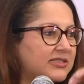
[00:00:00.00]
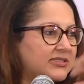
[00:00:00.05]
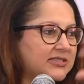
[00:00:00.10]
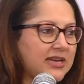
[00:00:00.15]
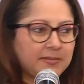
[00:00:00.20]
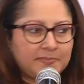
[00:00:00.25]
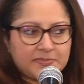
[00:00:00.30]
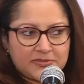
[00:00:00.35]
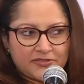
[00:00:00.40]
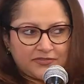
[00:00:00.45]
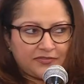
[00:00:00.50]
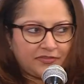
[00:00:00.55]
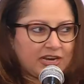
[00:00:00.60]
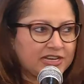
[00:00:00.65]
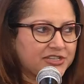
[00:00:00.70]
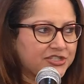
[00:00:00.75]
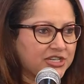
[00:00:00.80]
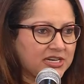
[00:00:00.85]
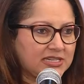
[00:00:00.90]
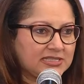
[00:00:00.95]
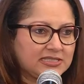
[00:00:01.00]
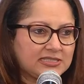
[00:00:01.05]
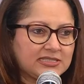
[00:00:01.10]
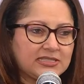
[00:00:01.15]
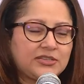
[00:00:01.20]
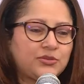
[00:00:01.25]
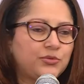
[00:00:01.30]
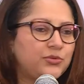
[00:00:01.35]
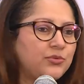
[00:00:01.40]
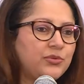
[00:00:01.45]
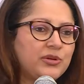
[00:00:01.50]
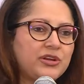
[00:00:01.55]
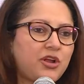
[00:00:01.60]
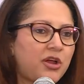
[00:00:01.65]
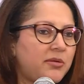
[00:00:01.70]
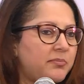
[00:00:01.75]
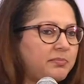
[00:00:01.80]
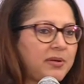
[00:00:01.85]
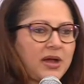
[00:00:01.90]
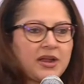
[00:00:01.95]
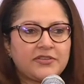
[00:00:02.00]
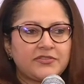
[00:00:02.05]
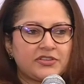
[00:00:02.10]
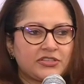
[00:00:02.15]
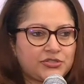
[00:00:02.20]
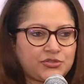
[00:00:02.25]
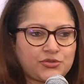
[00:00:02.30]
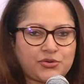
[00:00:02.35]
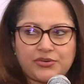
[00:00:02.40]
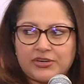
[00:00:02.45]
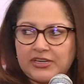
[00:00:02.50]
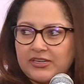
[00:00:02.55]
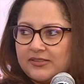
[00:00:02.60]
types of franchisees in who were not part of the story.